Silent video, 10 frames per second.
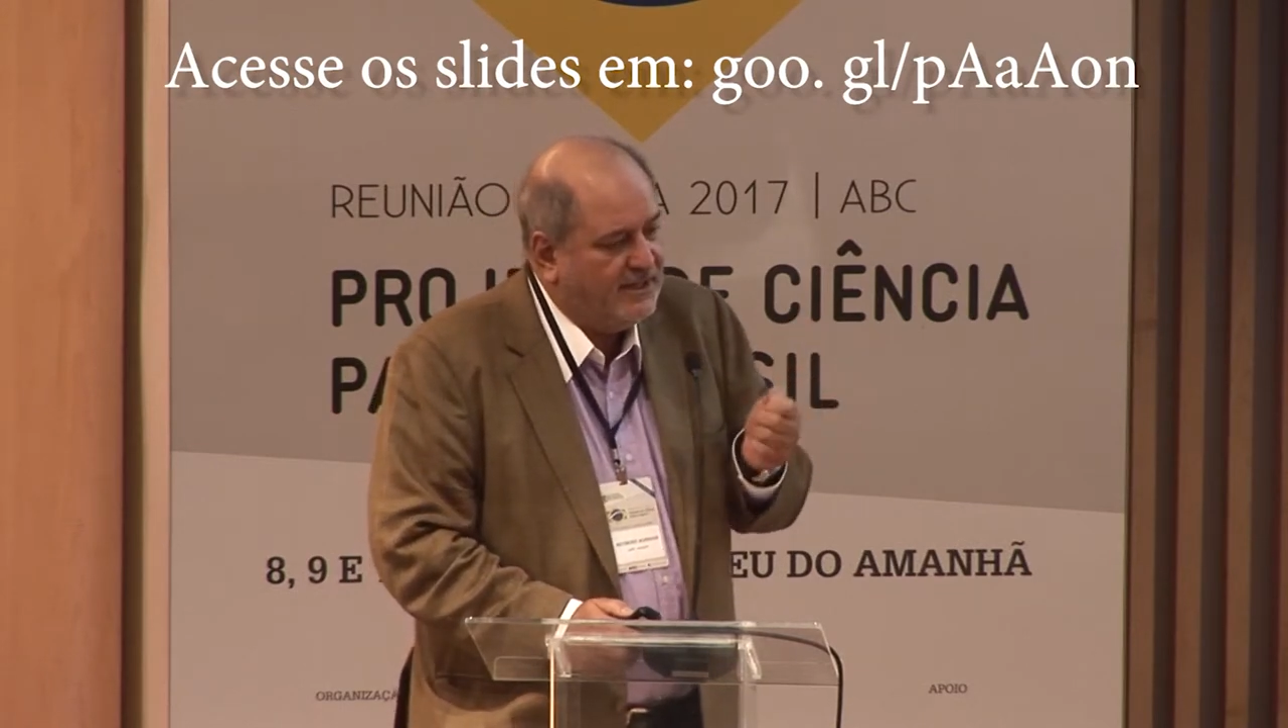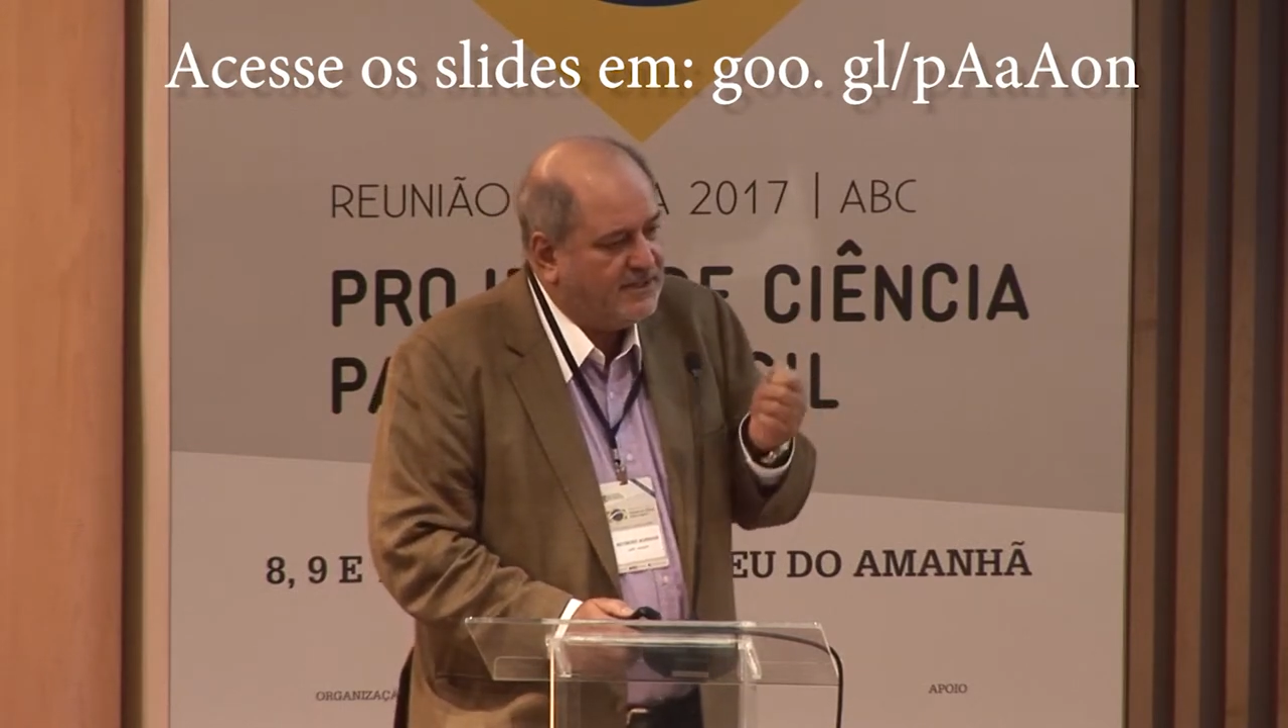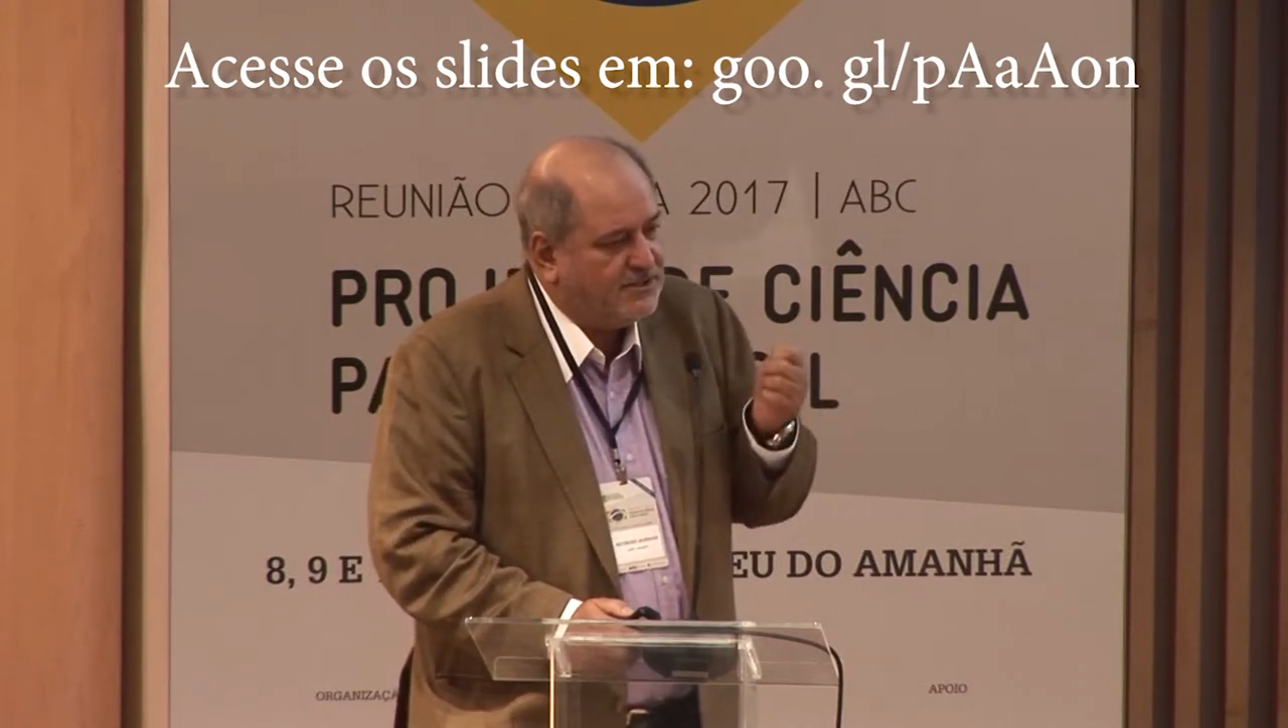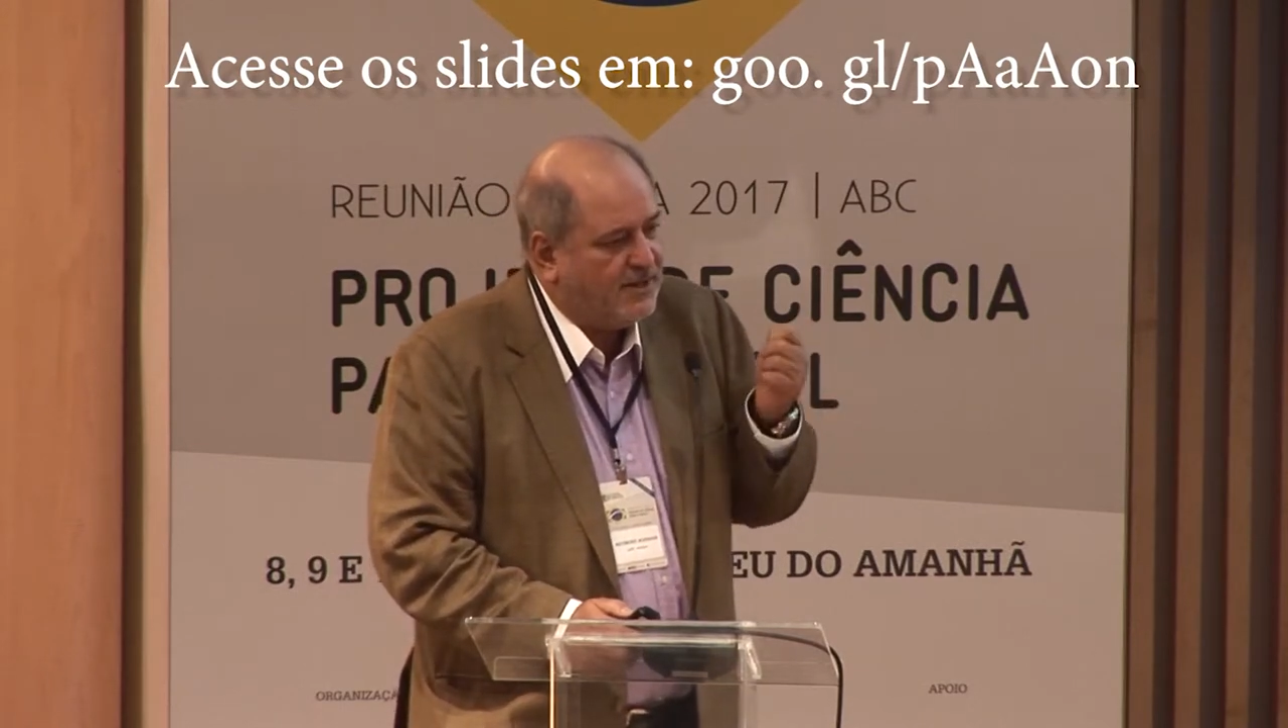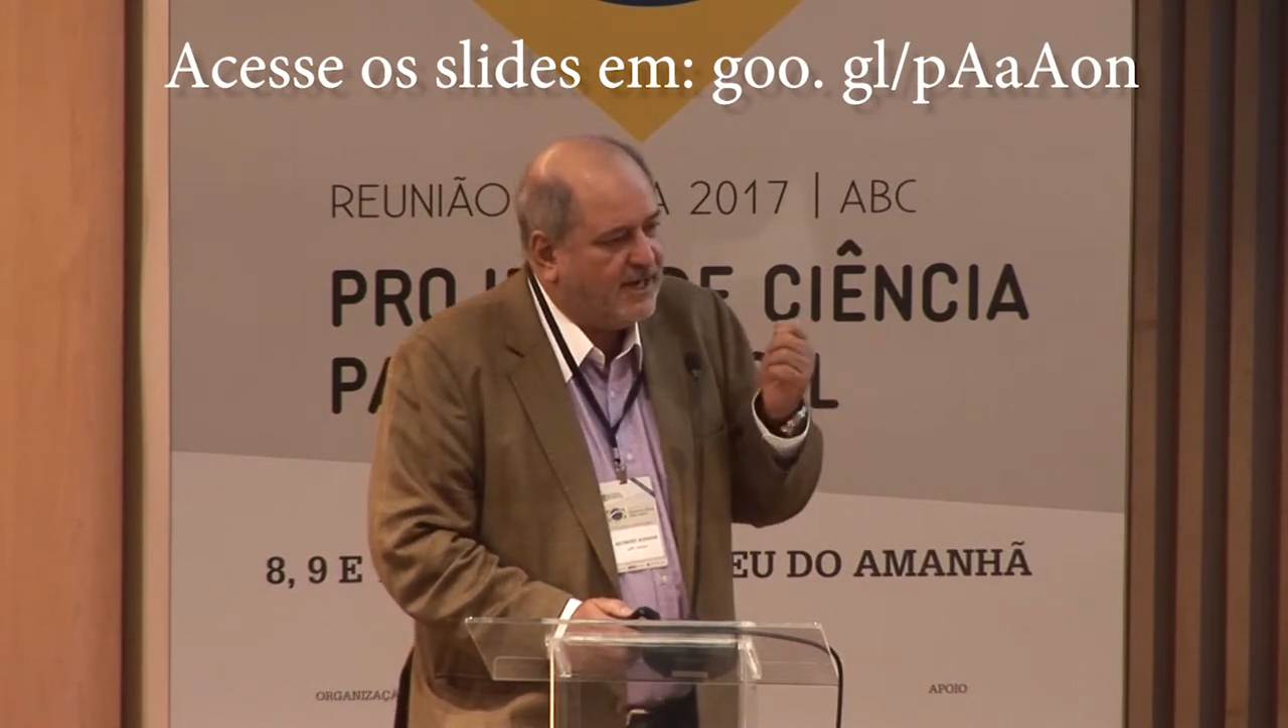
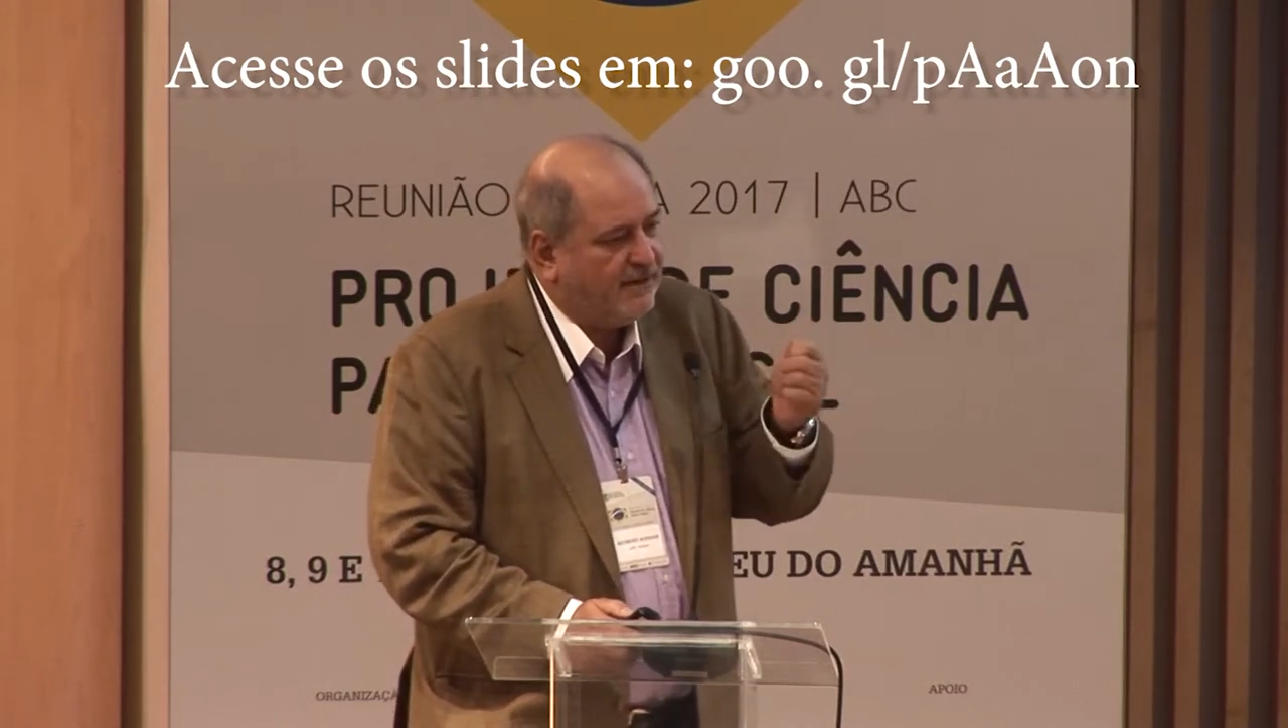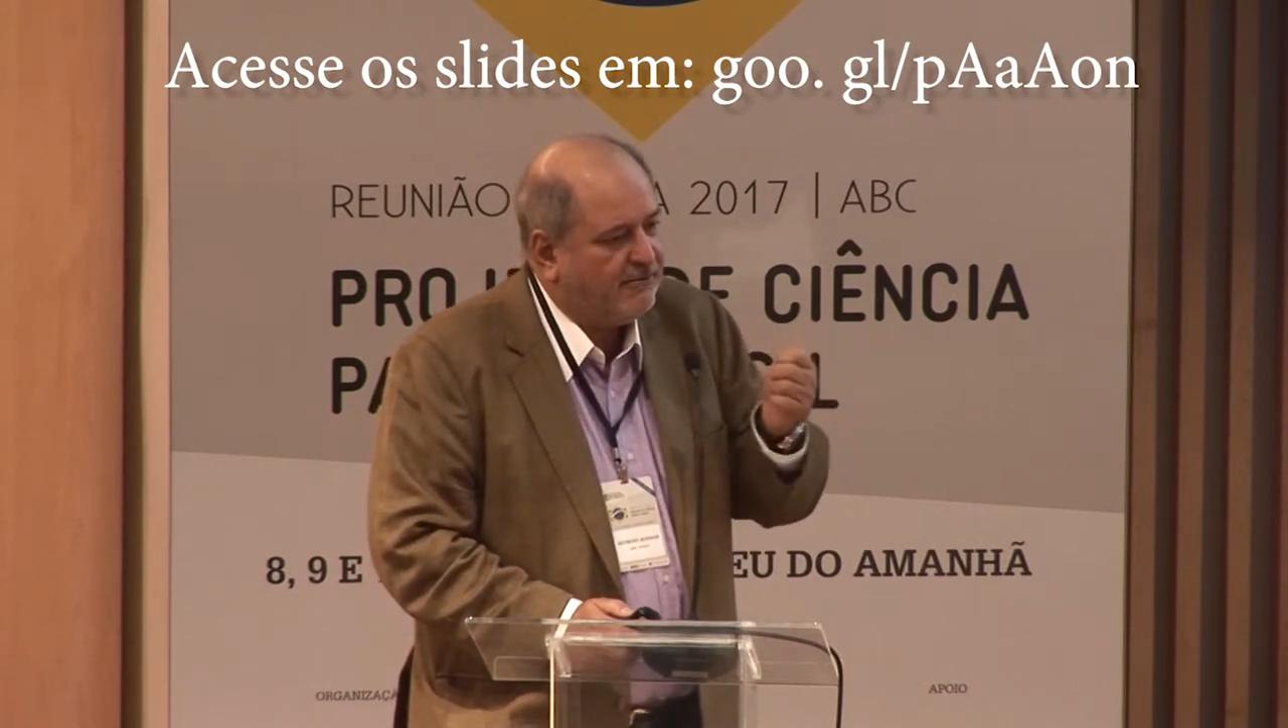So I